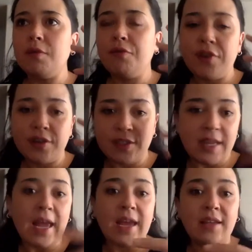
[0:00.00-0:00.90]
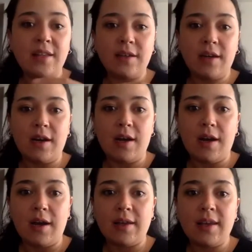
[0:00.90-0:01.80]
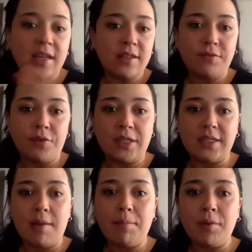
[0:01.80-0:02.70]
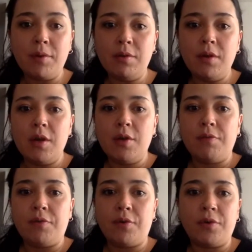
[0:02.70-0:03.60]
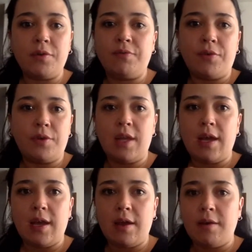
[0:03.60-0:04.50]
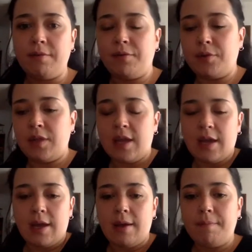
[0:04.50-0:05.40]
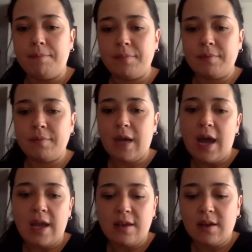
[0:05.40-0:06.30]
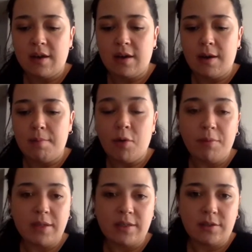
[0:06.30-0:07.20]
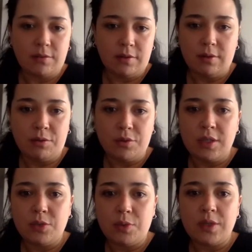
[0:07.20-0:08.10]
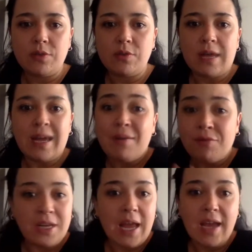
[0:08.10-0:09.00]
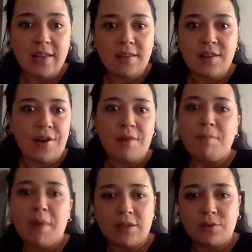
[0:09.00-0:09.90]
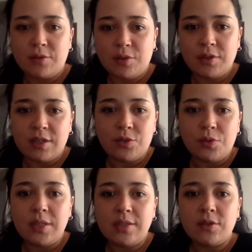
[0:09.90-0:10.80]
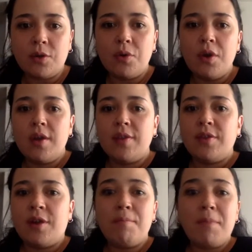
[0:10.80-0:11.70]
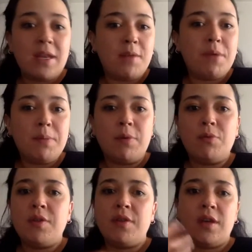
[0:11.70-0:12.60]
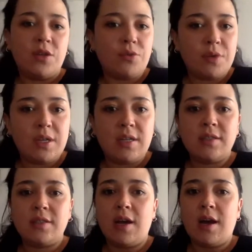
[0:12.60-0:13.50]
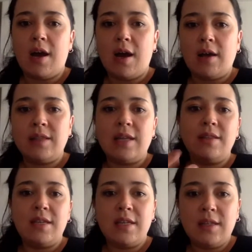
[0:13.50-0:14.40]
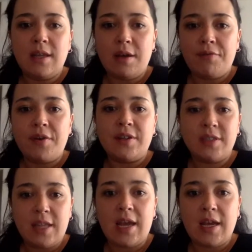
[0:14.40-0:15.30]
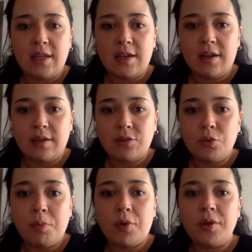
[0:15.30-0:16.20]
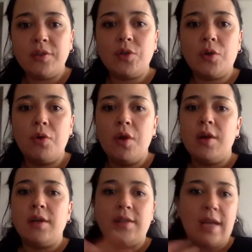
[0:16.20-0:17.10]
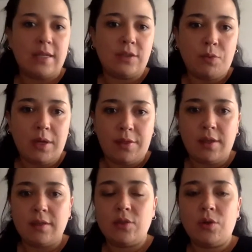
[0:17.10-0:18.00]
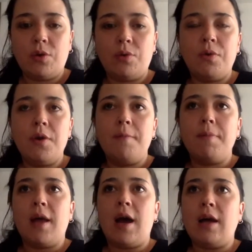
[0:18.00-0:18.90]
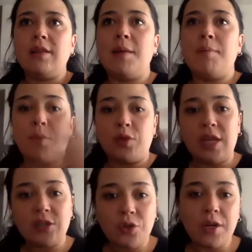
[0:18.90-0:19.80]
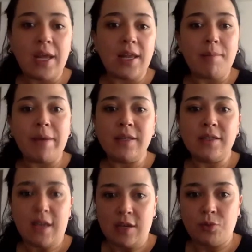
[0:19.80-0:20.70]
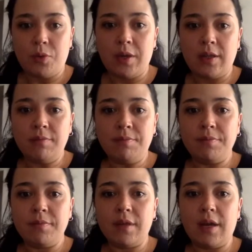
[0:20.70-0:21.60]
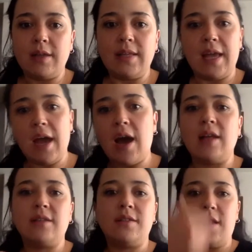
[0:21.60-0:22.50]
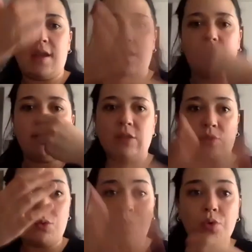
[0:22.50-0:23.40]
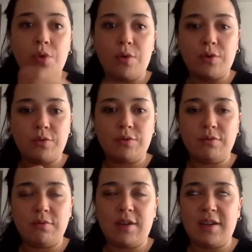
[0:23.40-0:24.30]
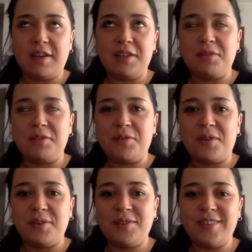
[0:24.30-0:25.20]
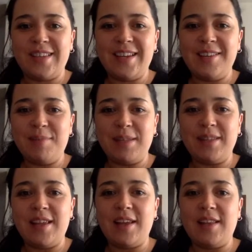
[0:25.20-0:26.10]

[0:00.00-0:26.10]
first aid kits, for example, for the high moments or situations. Every night there are battles on the streets, so there are many people with injuries that need first aid support. So that's one thing. So the protection elements as well, the hats, the escudos, I don't know how to say it, but